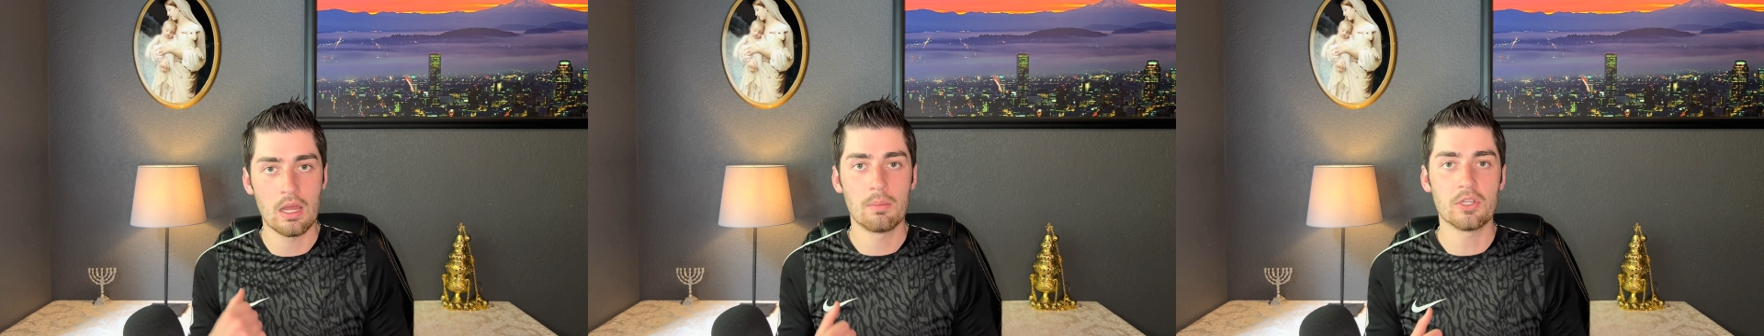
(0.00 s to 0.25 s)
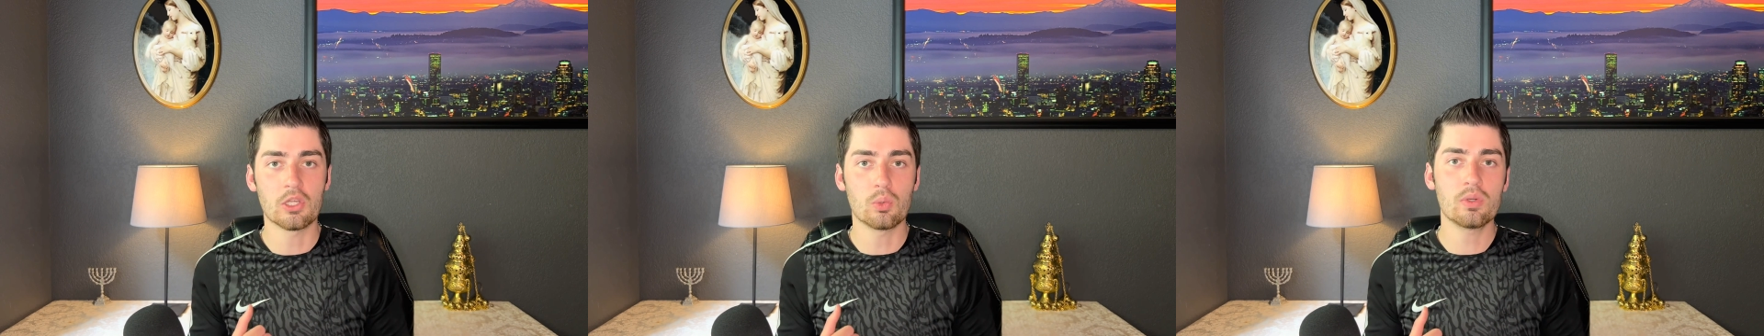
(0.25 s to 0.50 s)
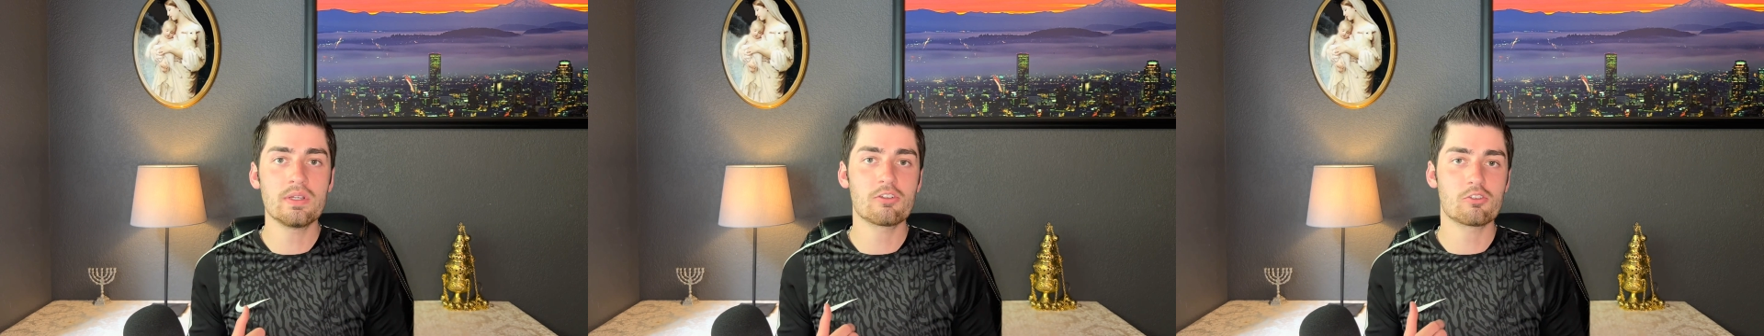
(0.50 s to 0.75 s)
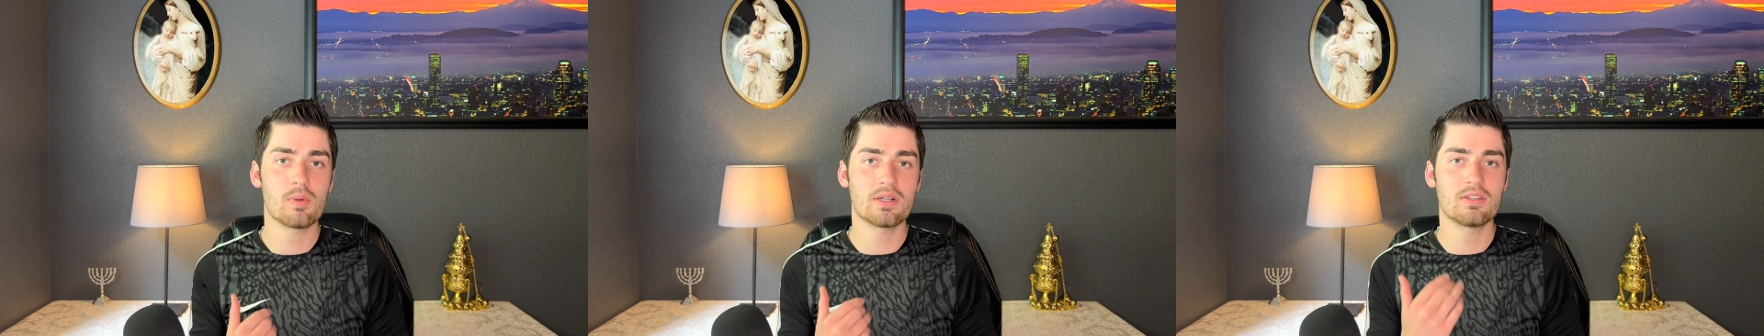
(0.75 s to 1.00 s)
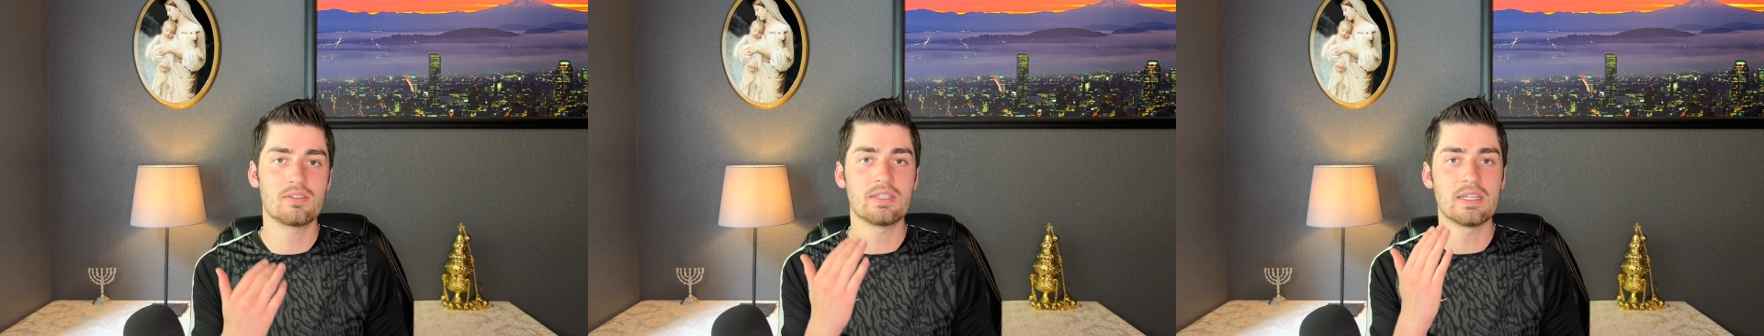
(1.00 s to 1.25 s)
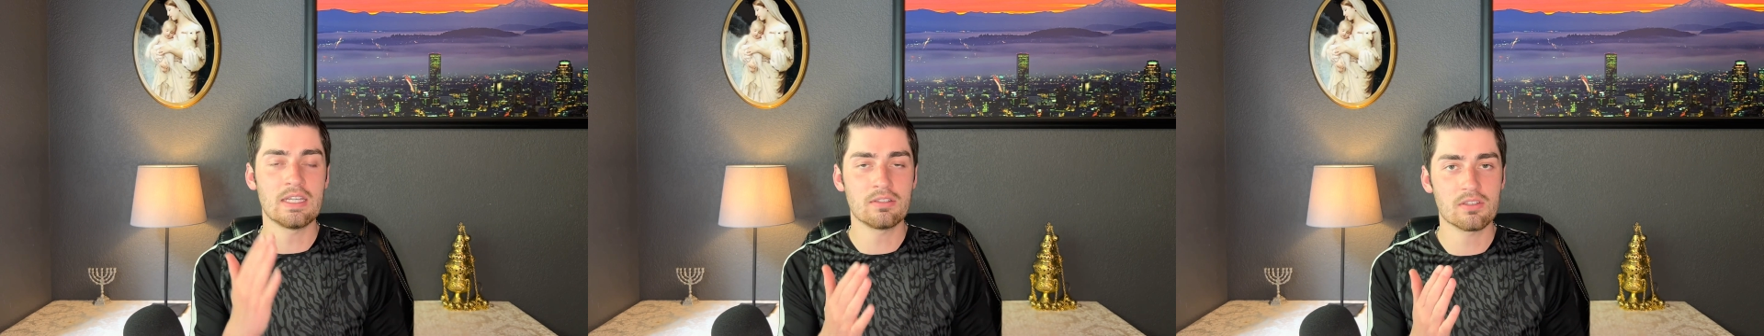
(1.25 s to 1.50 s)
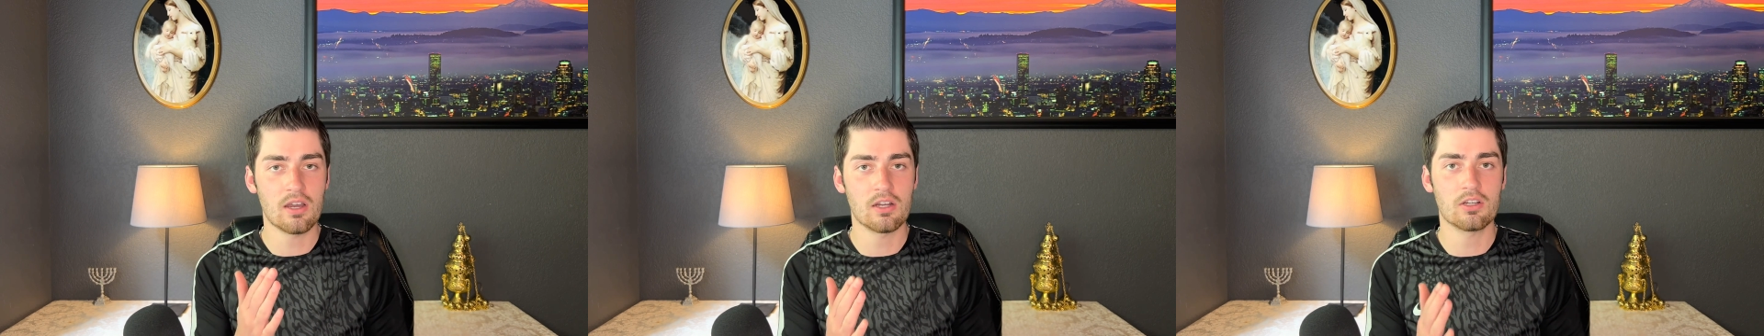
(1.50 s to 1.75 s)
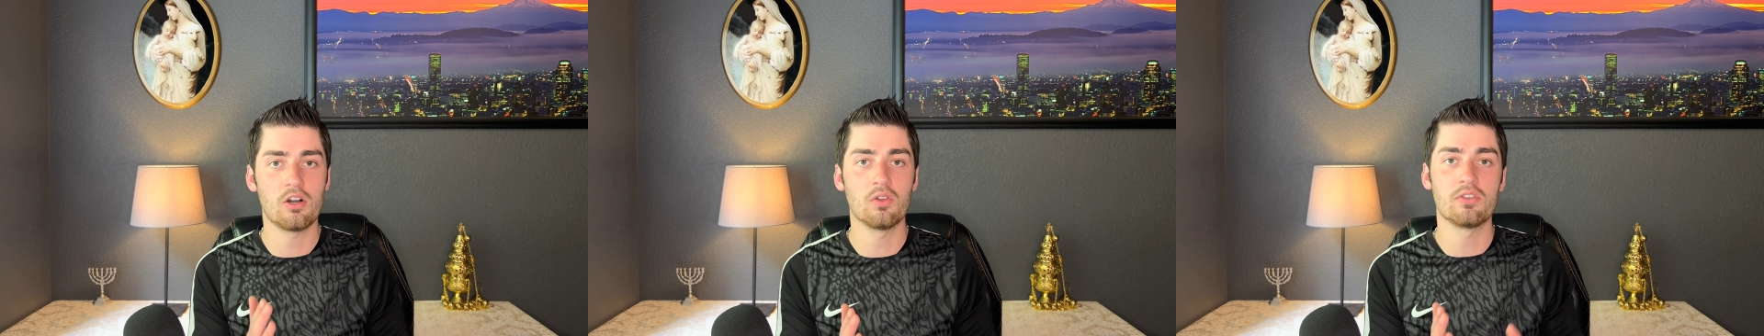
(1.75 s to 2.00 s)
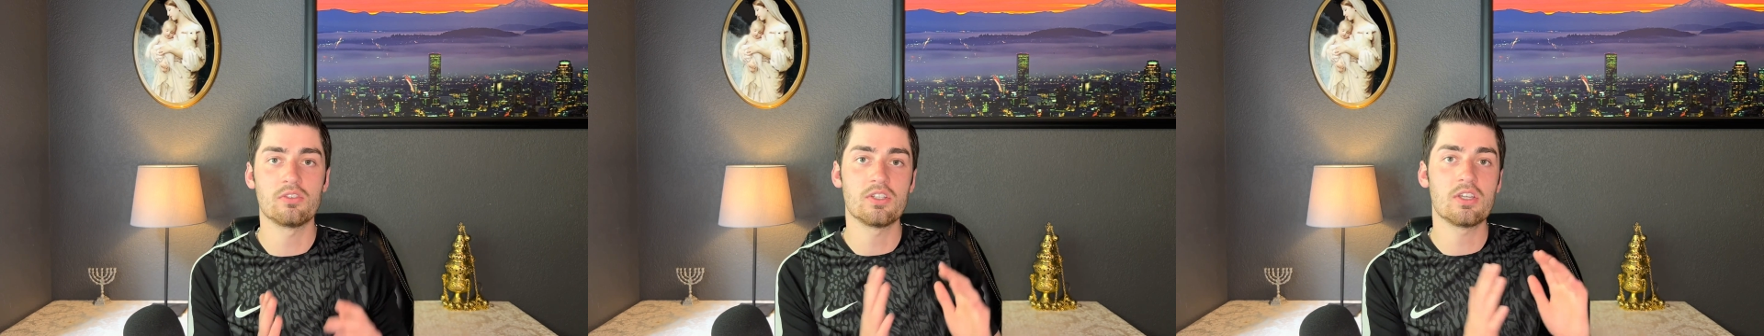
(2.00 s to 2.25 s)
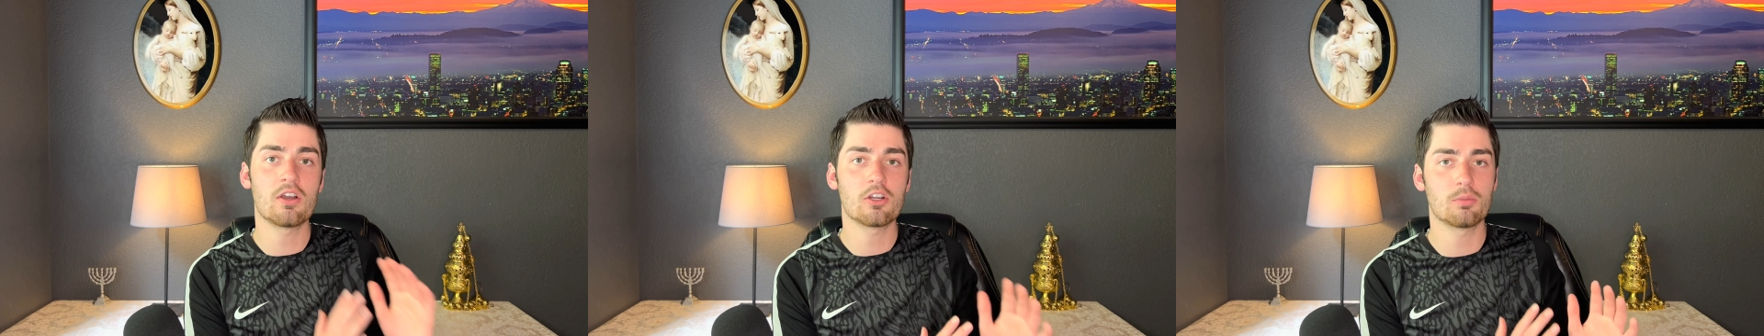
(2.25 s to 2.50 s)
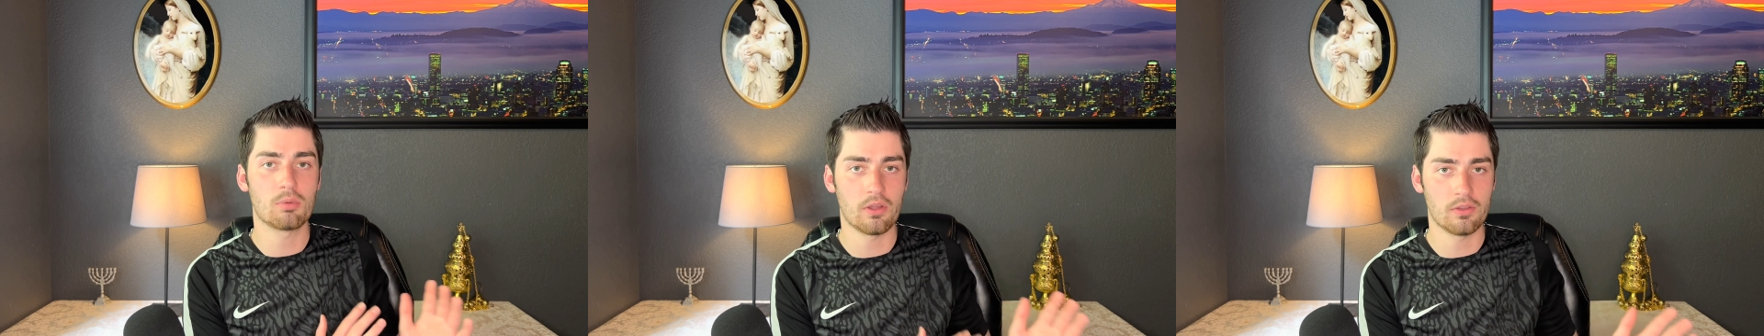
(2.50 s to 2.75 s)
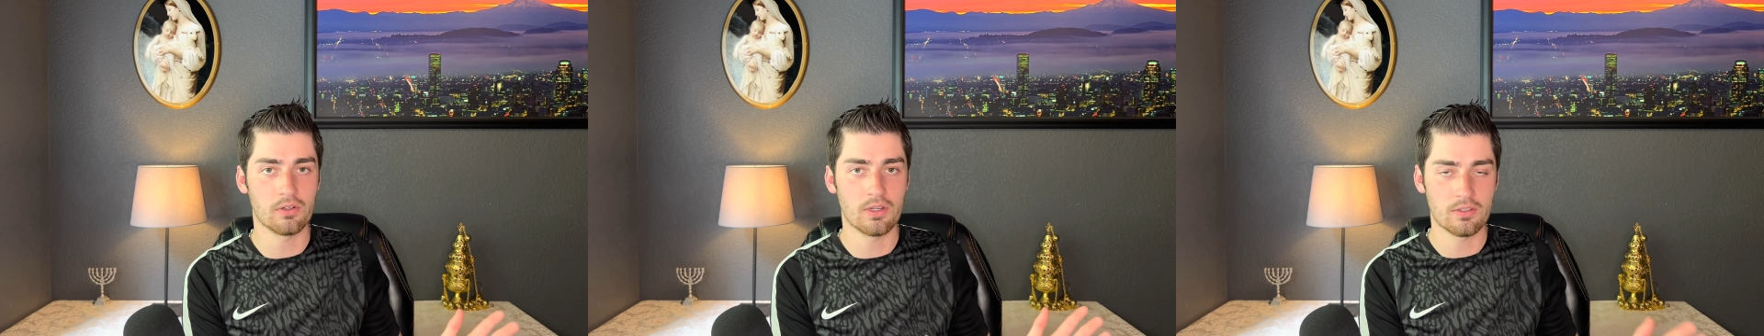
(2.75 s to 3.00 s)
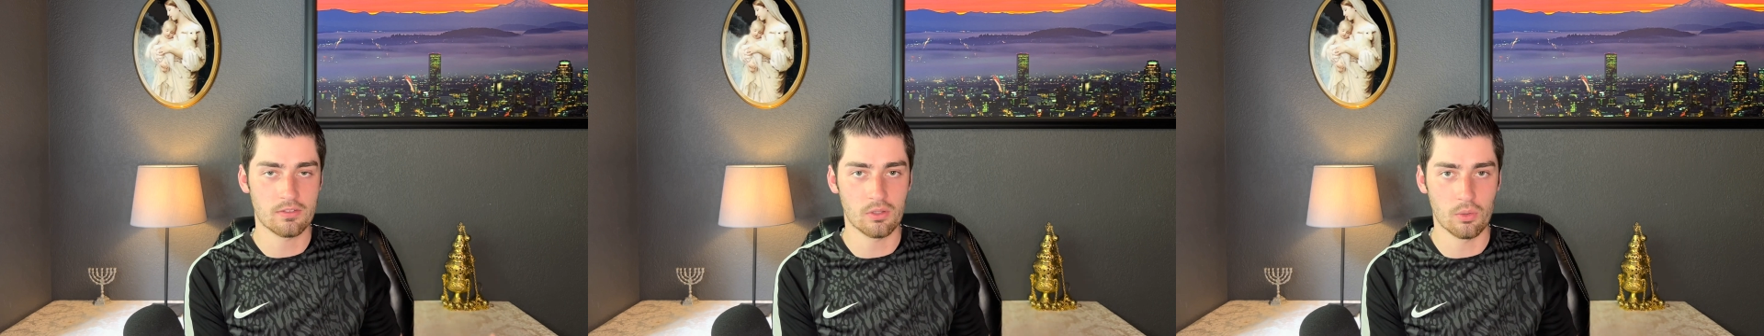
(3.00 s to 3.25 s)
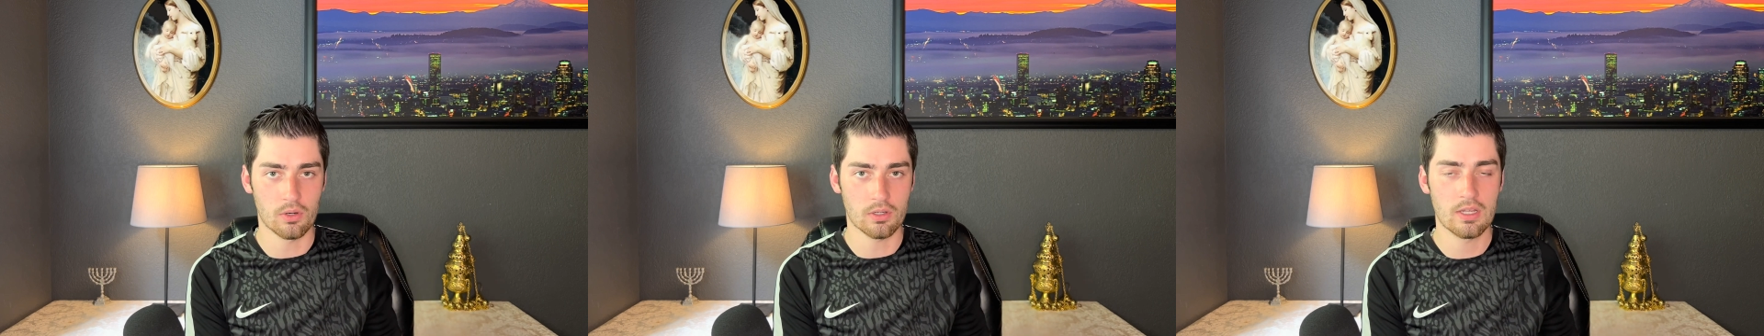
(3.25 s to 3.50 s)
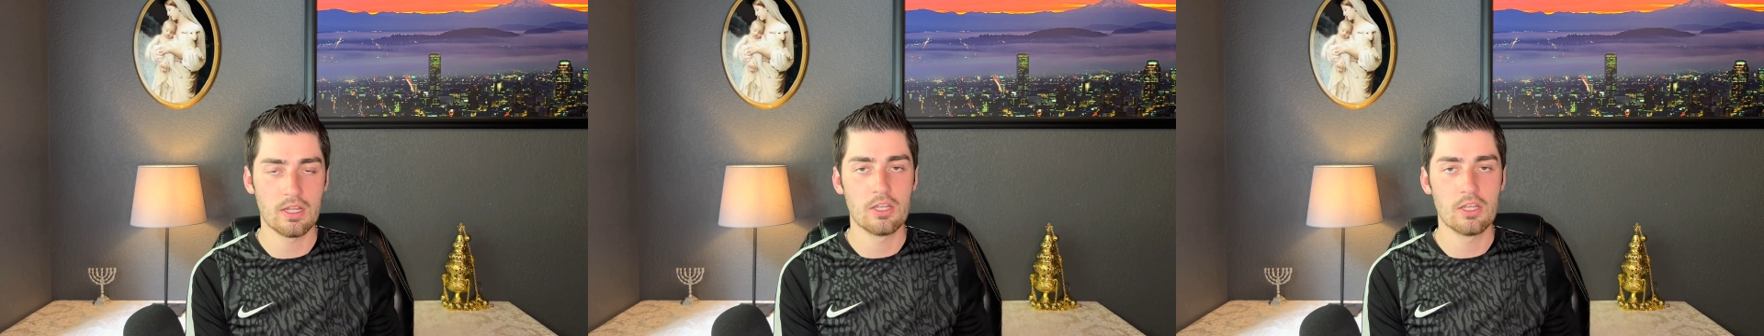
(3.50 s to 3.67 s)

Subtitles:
but you wouldn't expect to see Esau call his younger brother his Lord.